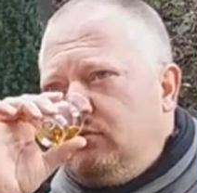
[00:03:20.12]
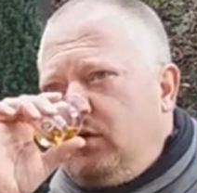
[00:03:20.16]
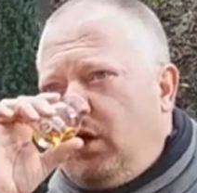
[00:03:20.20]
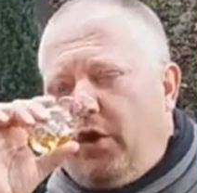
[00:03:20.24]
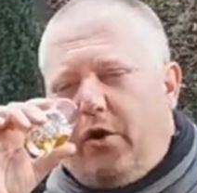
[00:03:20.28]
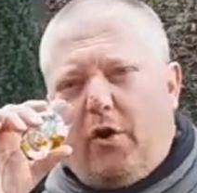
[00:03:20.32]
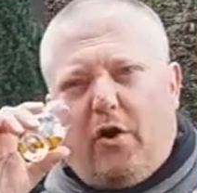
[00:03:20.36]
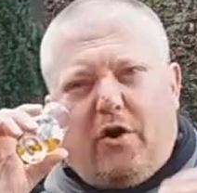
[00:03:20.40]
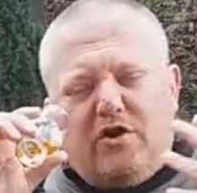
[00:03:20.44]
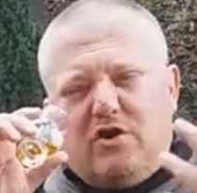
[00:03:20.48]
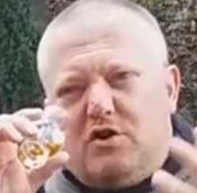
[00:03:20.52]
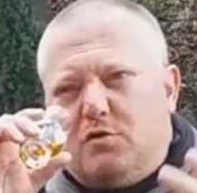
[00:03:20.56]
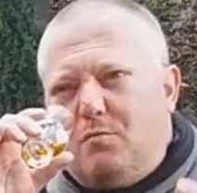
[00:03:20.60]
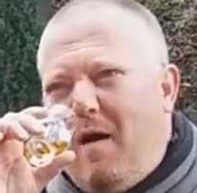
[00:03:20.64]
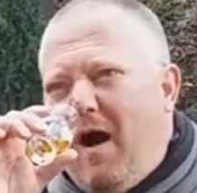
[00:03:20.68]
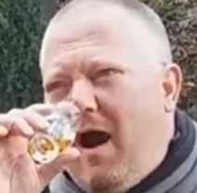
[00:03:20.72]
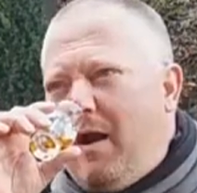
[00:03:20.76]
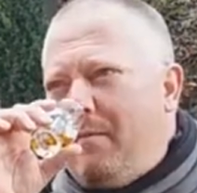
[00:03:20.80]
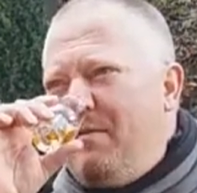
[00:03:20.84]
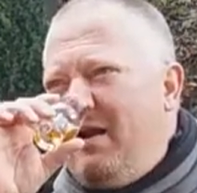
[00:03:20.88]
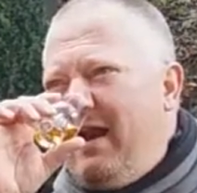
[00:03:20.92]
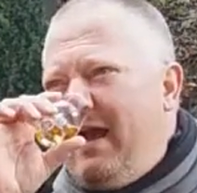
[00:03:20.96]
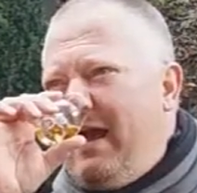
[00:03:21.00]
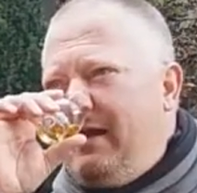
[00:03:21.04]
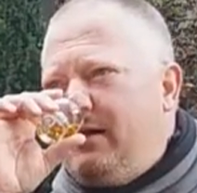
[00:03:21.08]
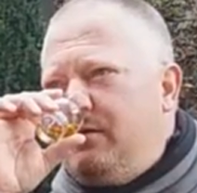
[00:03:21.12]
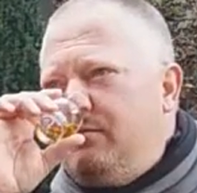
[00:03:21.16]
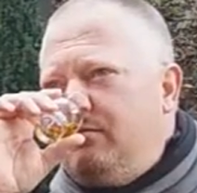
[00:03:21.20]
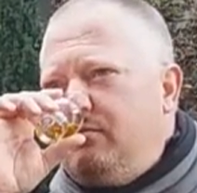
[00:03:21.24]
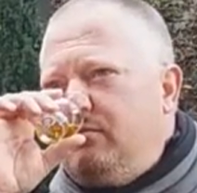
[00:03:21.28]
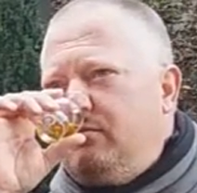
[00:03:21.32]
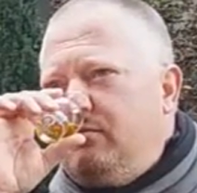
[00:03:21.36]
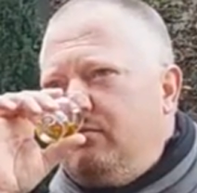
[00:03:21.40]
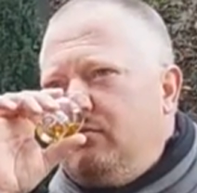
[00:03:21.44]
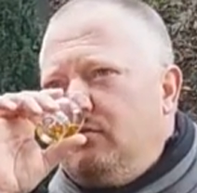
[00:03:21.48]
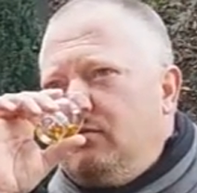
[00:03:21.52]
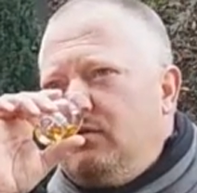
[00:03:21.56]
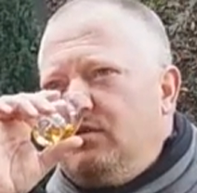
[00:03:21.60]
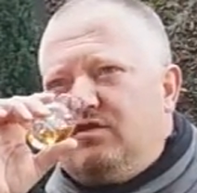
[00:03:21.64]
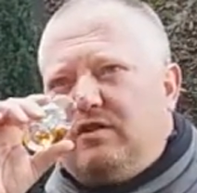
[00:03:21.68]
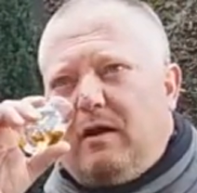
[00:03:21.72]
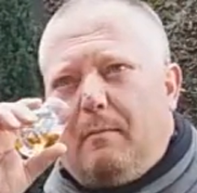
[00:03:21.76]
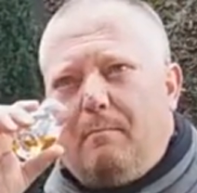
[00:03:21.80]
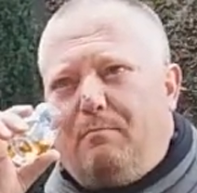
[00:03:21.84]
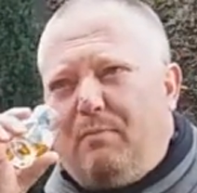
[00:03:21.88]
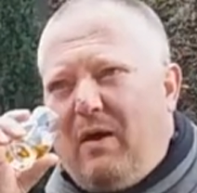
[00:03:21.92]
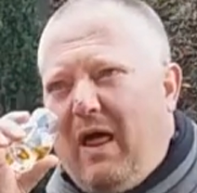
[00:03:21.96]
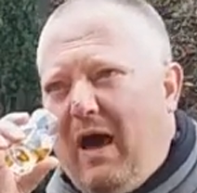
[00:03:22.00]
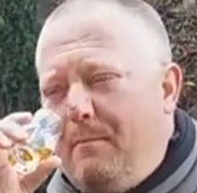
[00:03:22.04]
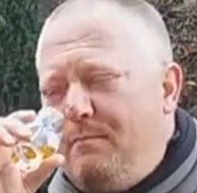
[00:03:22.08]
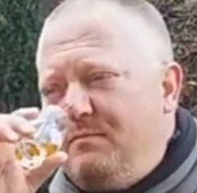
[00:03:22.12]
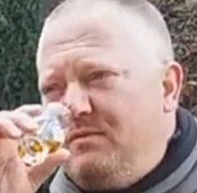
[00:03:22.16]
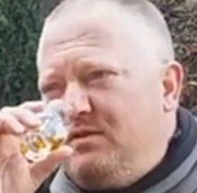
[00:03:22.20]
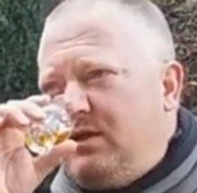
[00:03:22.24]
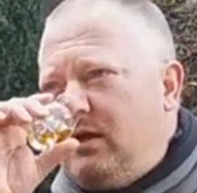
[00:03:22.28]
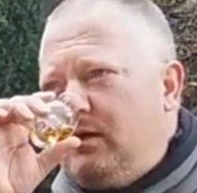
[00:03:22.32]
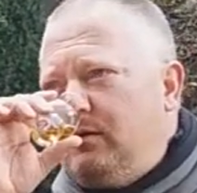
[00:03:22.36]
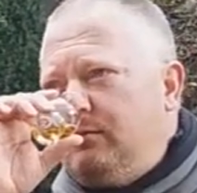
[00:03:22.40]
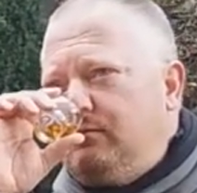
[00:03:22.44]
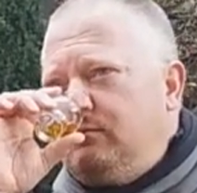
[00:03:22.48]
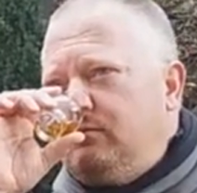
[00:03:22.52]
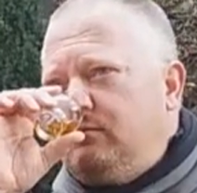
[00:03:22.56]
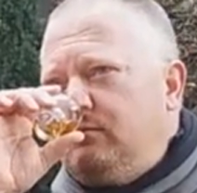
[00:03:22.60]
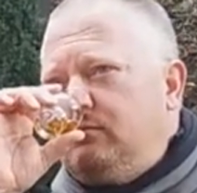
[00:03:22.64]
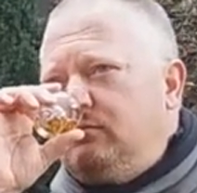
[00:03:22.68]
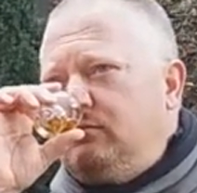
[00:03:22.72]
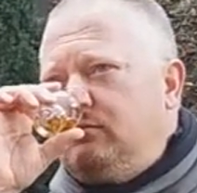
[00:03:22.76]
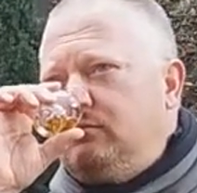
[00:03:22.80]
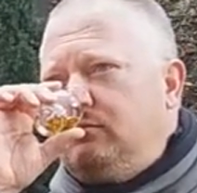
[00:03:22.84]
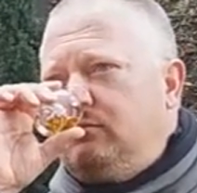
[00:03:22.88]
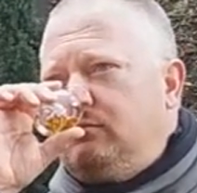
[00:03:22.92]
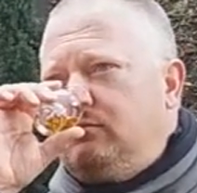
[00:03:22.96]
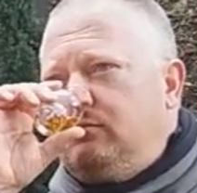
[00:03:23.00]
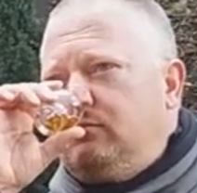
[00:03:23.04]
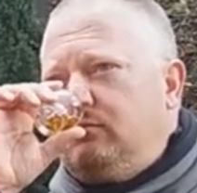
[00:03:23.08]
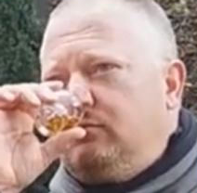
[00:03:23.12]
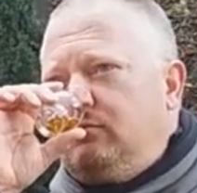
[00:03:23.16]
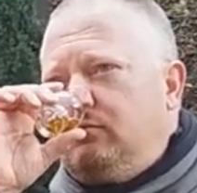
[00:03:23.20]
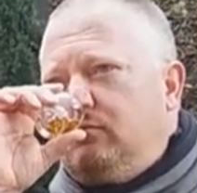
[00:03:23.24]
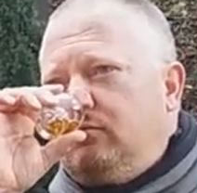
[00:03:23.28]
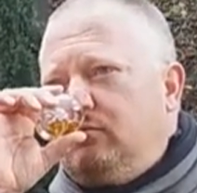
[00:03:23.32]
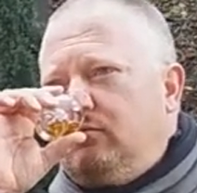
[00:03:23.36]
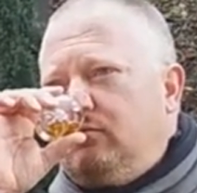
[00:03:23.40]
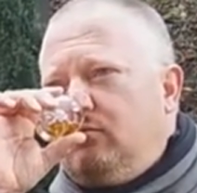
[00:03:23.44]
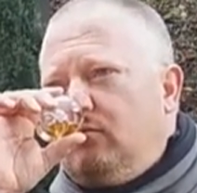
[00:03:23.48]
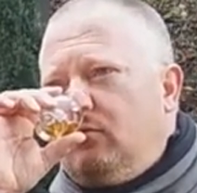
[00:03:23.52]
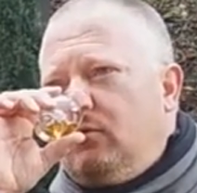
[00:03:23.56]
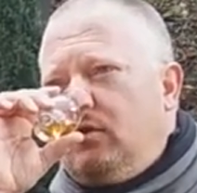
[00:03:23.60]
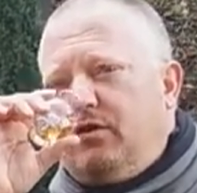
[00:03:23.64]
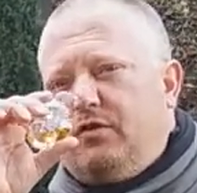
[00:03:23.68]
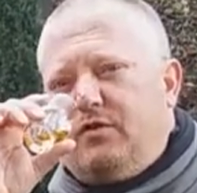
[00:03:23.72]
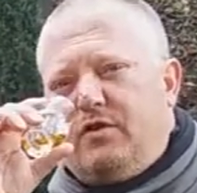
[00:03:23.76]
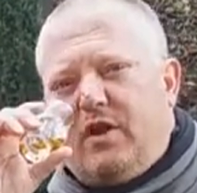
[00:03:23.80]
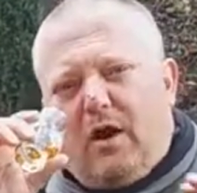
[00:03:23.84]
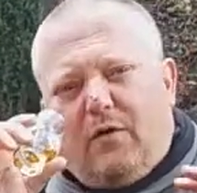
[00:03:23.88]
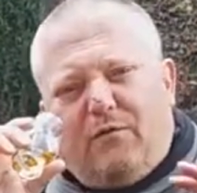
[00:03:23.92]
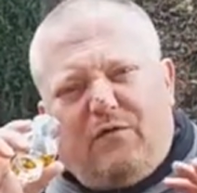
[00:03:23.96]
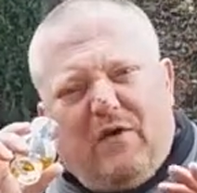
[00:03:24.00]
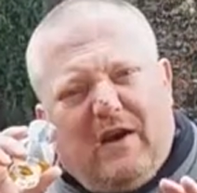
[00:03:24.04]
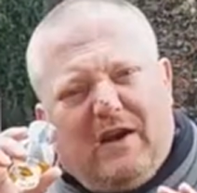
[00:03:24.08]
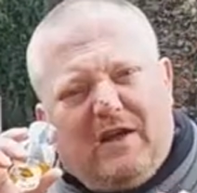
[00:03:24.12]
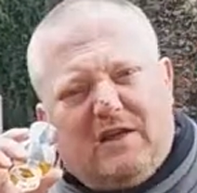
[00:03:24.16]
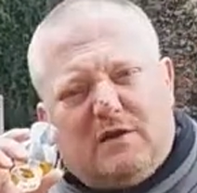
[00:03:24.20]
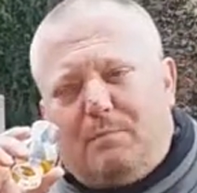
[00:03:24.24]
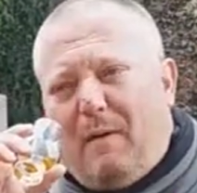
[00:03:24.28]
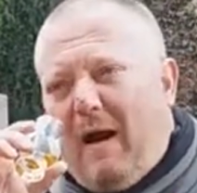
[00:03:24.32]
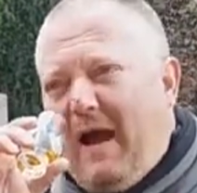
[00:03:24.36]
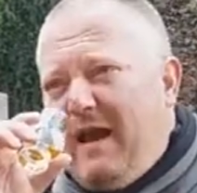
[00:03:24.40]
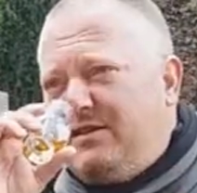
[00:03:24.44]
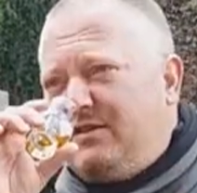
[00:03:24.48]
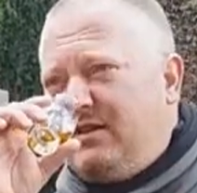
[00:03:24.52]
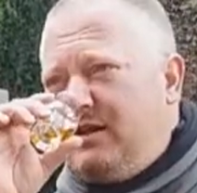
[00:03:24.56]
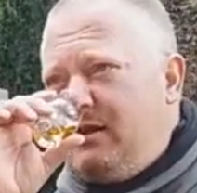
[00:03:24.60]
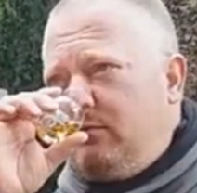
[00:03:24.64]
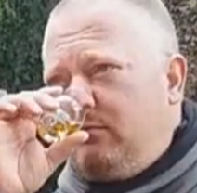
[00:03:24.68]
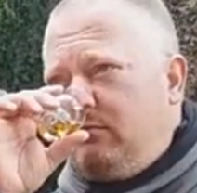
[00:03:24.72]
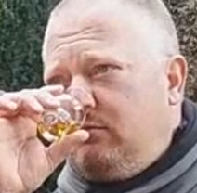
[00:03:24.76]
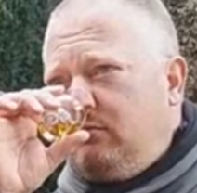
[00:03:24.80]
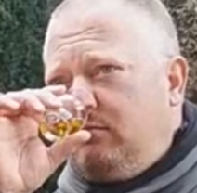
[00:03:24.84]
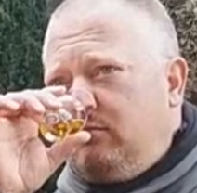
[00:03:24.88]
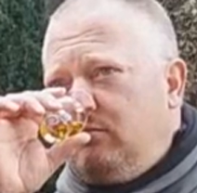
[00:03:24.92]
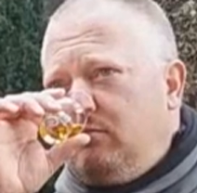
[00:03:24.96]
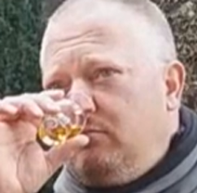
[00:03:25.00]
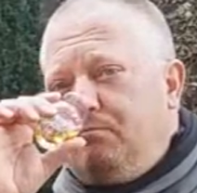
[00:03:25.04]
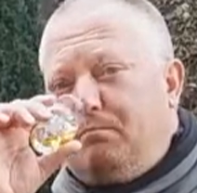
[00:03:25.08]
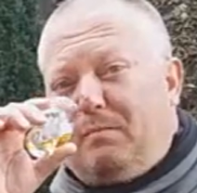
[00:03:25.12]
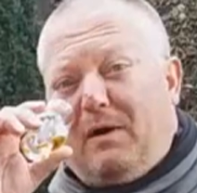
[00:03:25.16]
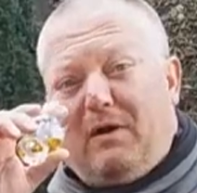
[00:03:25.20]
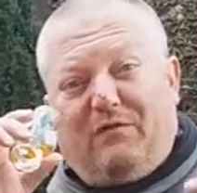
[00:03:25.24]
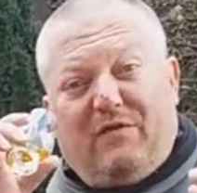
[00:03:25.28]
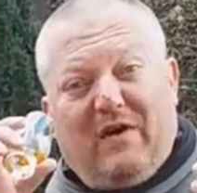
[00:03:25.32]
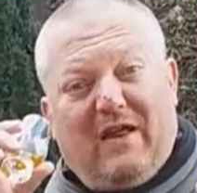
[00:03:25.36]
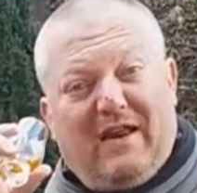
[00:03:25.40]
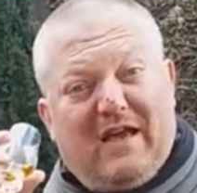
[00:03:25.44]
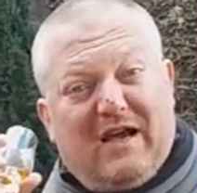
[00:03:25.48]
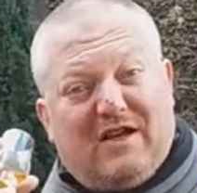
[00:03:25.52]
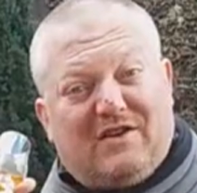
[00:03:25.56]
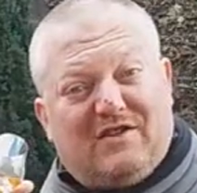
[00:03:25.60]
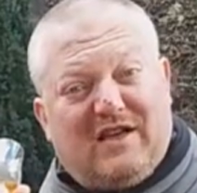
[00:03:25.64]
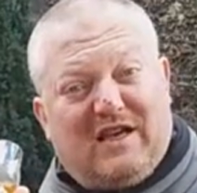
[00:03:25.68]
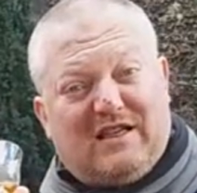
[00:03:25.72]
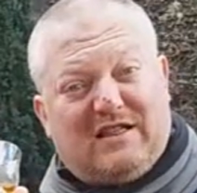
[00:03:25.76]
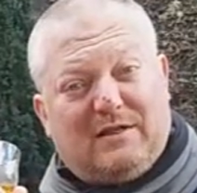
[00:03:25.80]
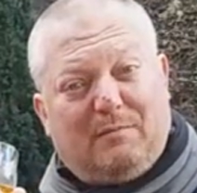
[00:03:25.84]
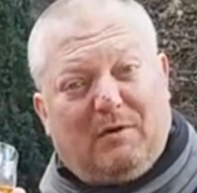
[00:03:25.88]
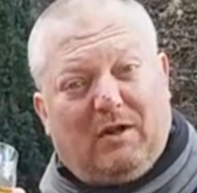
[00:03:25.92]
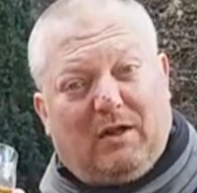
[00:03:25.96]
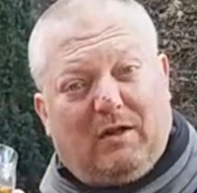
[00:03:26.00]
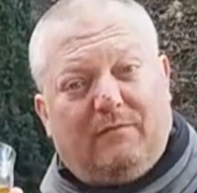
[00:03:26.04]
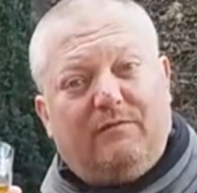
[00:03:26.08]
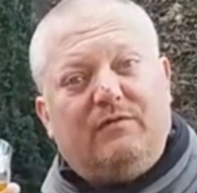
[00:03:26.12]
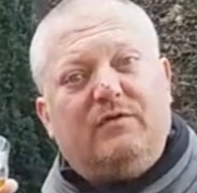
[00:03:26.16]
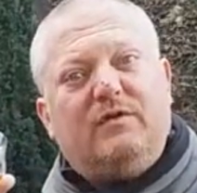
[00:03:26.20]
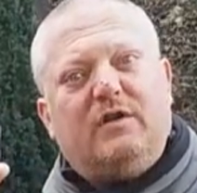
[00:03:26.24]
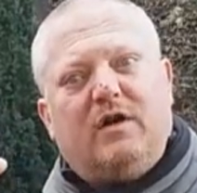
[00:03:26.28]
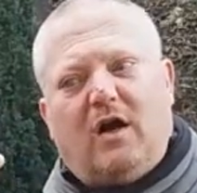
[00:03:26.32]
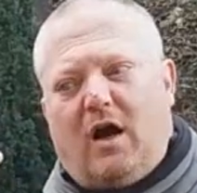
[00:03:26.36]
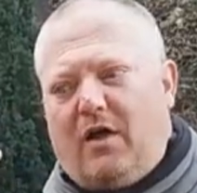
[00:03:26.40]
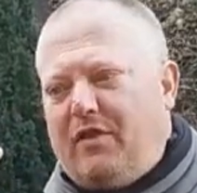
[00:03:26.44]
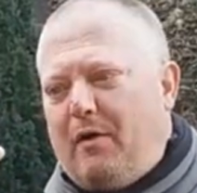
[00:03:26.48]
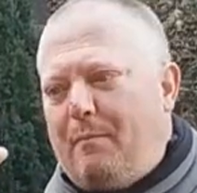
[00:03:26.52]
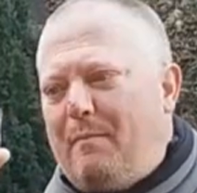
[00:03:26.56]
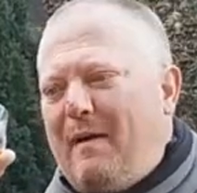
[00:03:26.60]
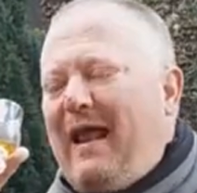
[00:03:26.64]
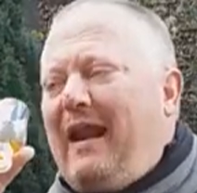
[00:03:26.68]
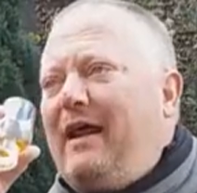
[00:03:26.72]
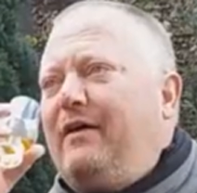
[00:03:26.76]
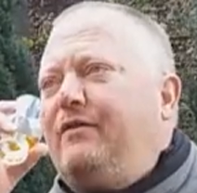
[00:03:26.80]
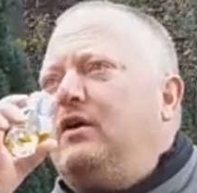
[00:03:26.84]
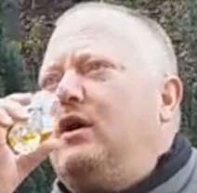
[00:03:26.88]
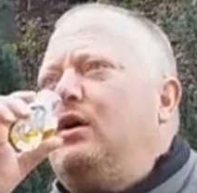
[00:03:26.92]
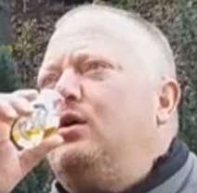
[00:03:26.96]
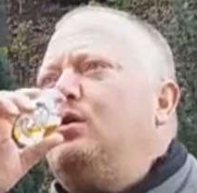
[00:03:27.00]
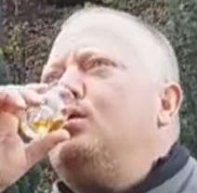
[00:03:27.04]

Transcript: an orange marmalade, some plums. Not very spicy, but very accessible on the palate.